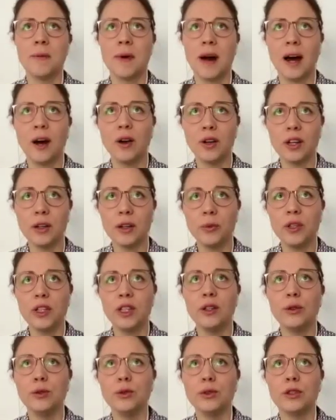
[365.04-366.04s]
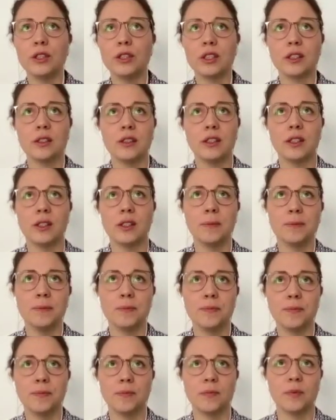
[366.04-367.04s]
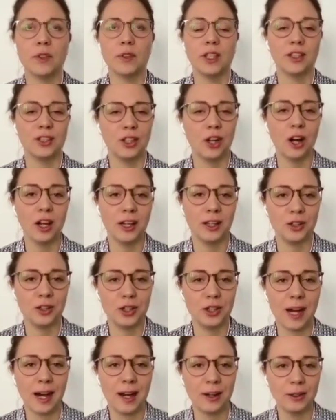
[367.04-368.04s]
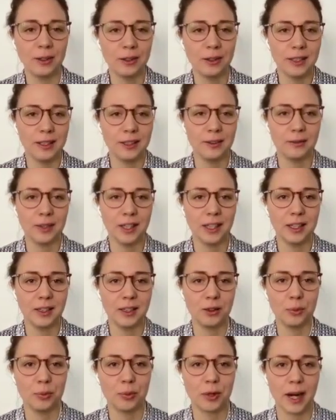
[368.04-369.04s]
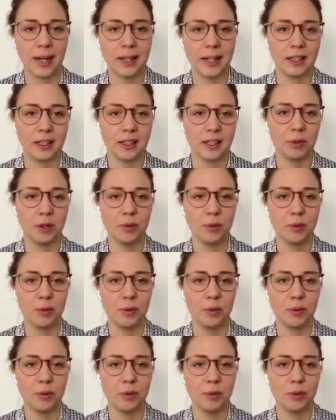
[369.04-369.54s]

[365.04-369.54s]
how can we use this knowledge now into practice?